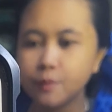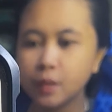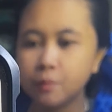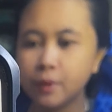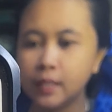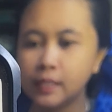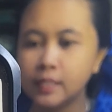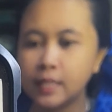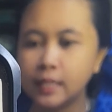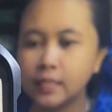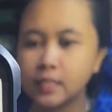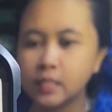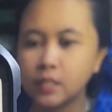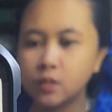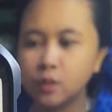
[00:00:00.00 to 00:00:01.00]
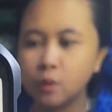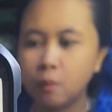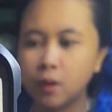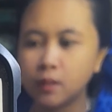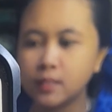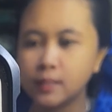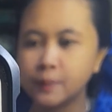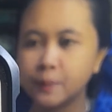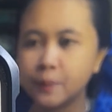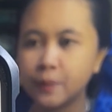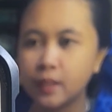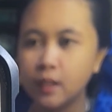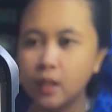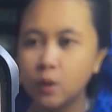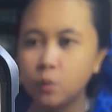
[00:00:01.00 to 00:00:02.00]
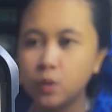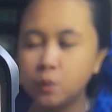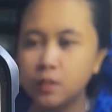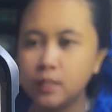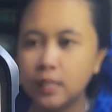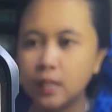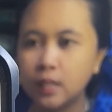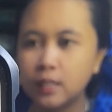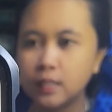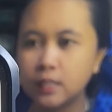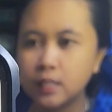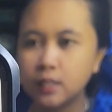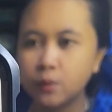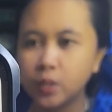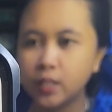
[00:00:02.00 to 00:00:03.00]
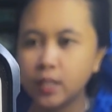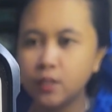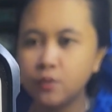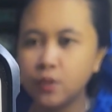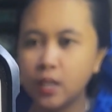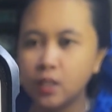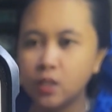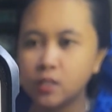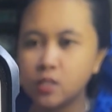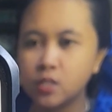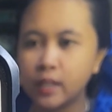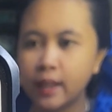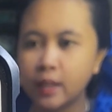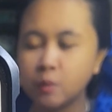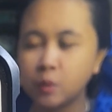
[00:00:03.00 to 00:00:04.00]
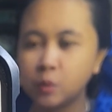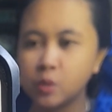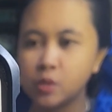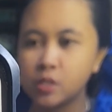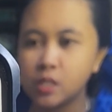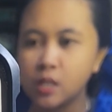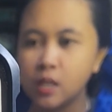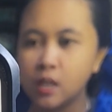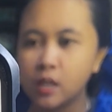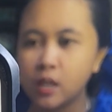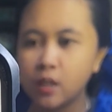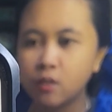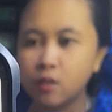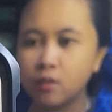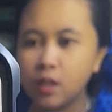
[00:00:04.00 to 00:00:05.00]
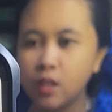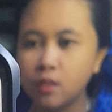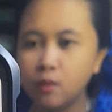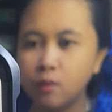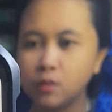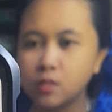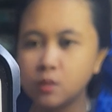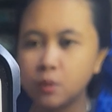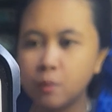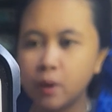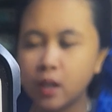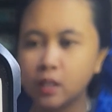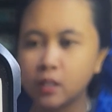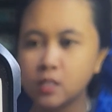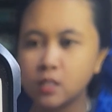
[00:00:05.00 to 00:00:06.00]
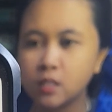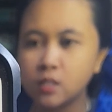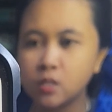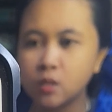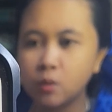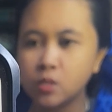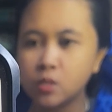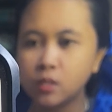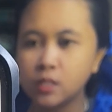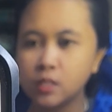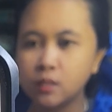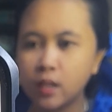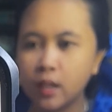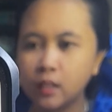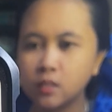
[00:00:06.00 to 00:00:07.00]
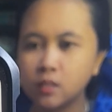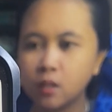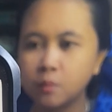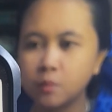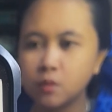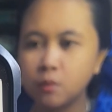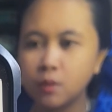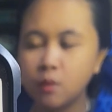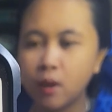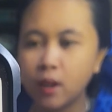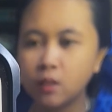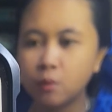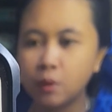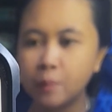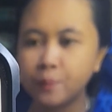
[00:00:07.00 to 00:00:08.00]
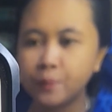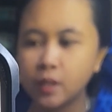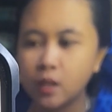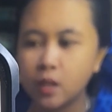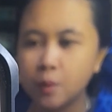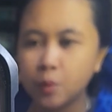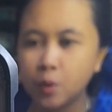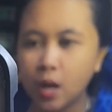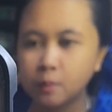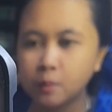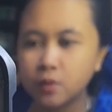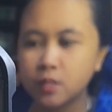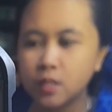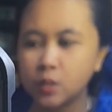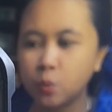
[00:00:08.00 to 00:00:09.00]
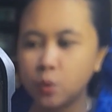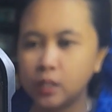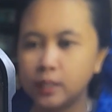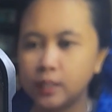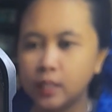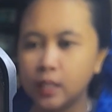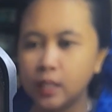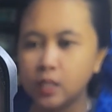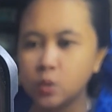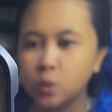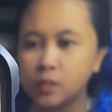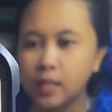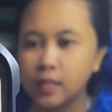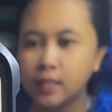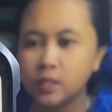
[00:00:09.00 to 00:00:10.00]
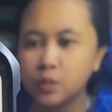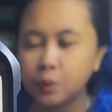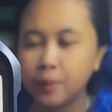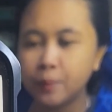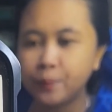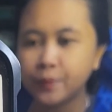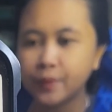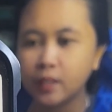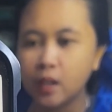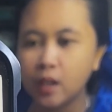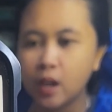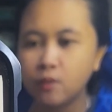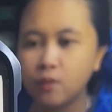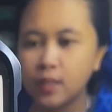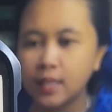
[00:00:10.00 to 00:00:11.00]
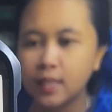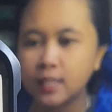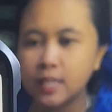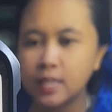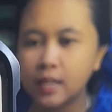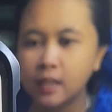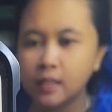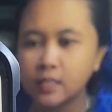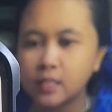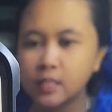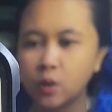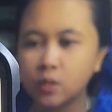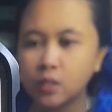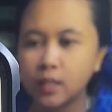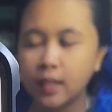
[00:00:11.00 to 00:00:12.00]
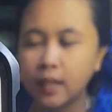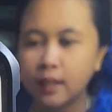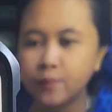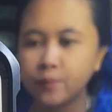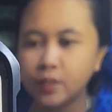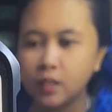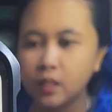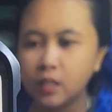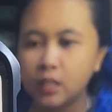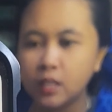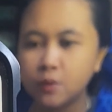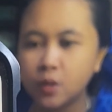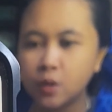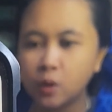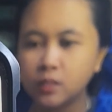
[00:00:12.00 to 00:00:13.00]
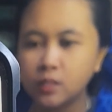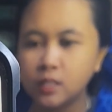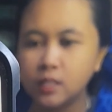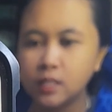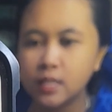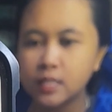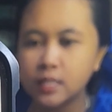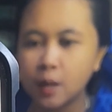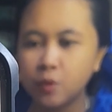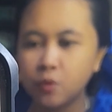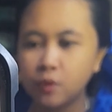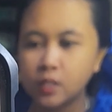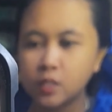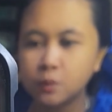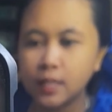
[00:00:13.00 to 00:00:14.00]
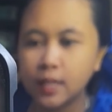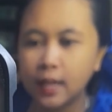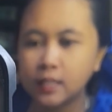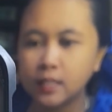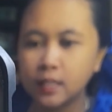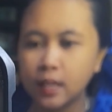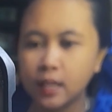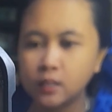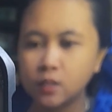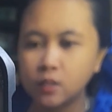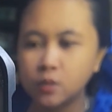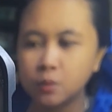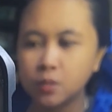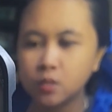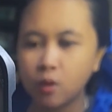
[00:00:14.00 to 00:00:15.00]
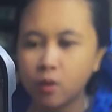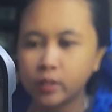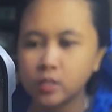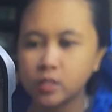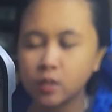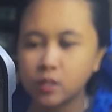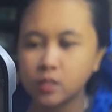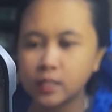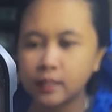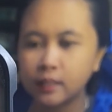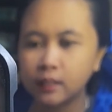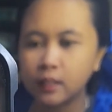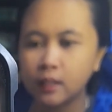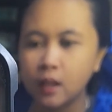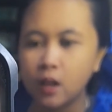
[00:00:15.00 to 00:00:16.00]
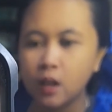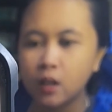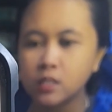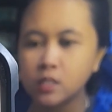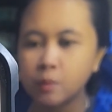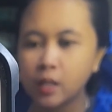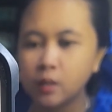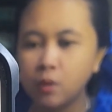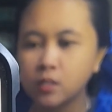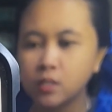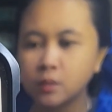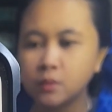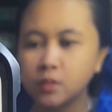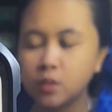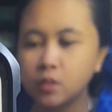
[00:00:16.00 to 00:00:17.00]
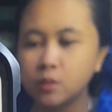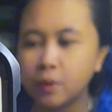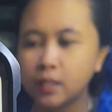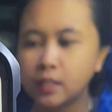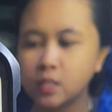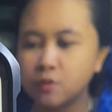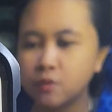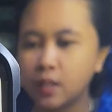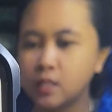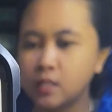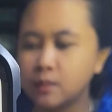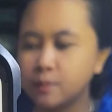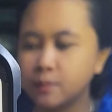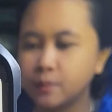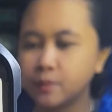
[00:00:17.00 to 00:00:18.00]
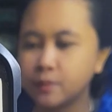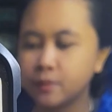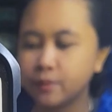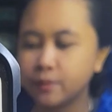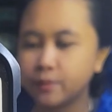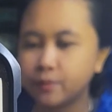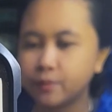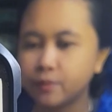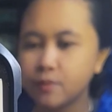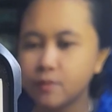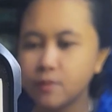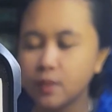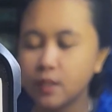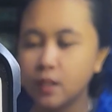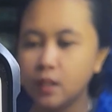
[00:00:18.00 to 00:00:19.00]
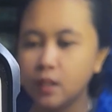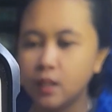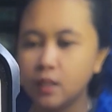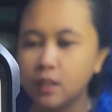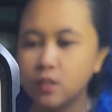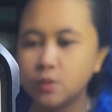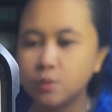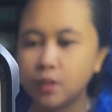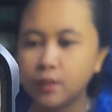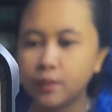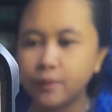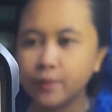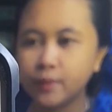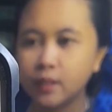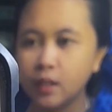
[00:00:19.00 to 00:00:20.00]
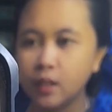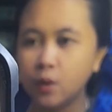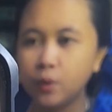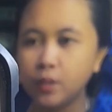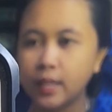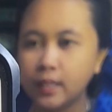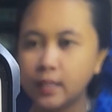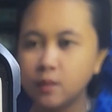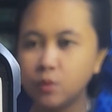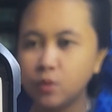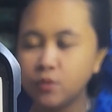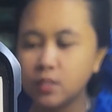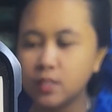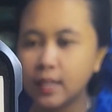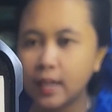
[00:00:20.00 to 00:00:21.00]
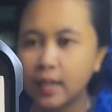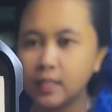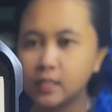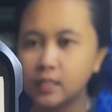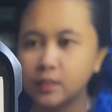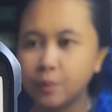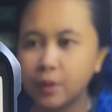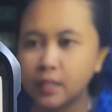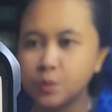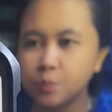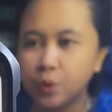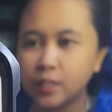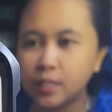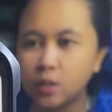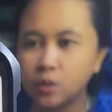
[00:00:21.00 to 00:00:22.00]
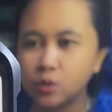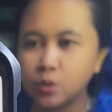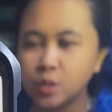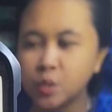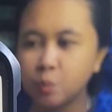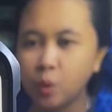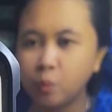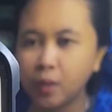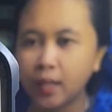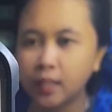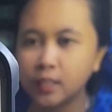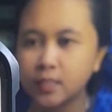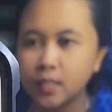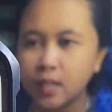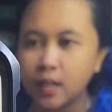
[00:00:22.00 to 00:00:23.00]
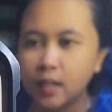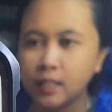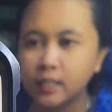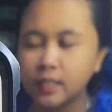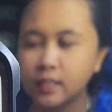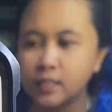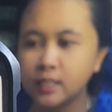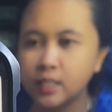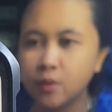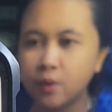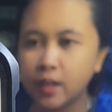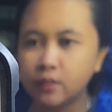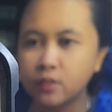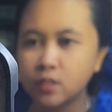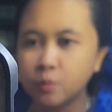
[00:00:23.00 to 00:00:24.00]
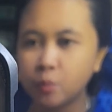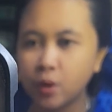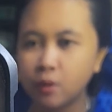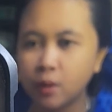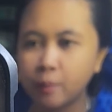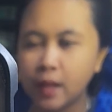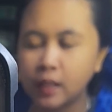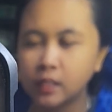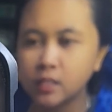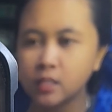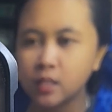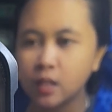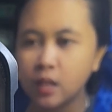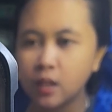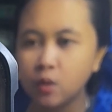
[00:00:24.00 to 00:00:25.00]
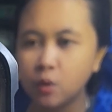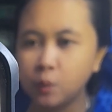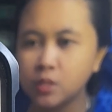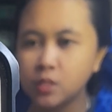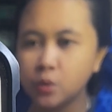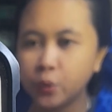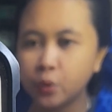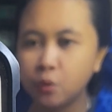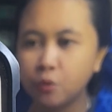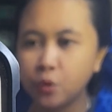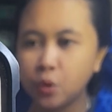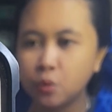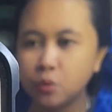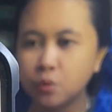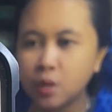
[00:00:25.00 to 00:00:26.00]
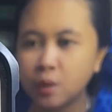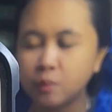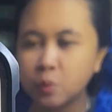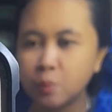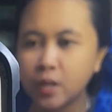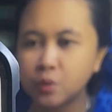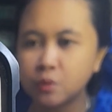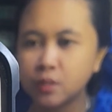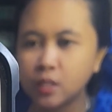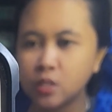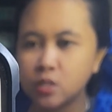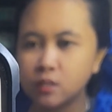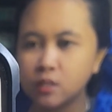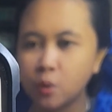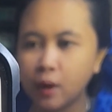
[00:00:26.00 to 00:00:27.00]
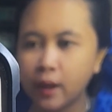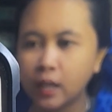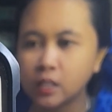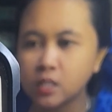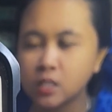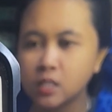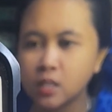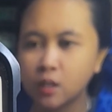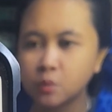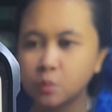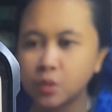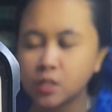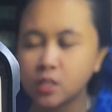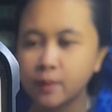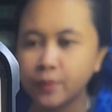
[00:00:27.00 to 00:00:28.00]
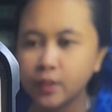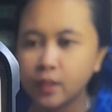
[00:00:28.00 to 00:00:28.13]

Perez gazed into the box. What would Tia eat? What kind of cake does she like most? I thoroughly looked with my eyes and saw a chocolate cake topped with white cream. Perhaps that one. Chocolate and cream. Everything that Tia likes is on that cake. He recalled Tia's happy face when he ate the cake to his heart's content. A smile blossomed on Perez's face. This one. When Caitlin moved the cake, Perez pointed onto a small plate. An attendant arrived at Pyrak Palace. There was an order for you to come to patronage, Your Highness the Second Prince.